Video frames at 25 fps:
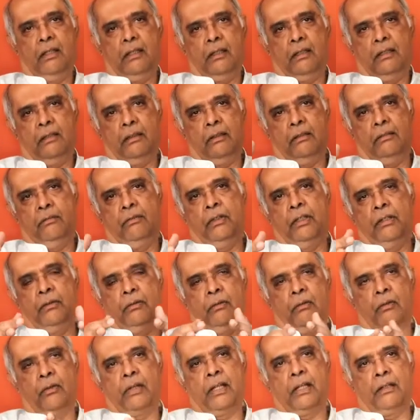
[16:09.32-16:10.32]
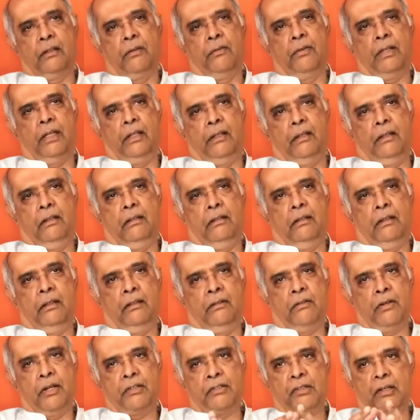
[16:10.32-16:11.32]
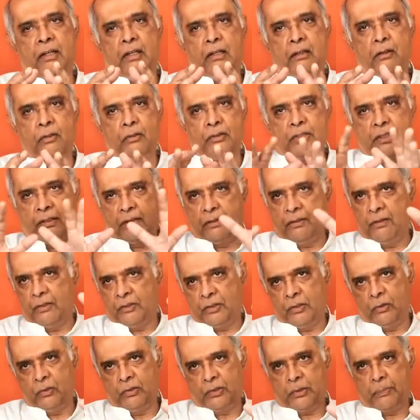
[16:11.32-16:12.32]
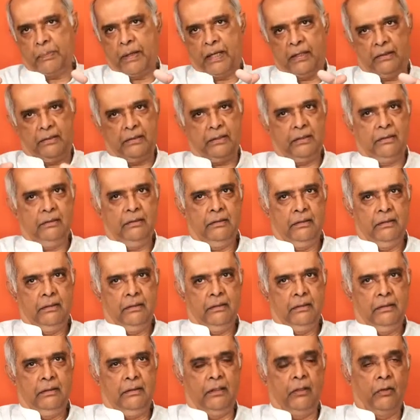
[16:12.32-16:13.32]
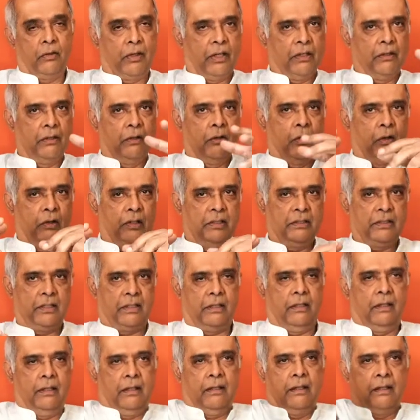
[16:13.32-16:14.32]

when you look at the way a treasury looks at this whole space, they look at it holistically.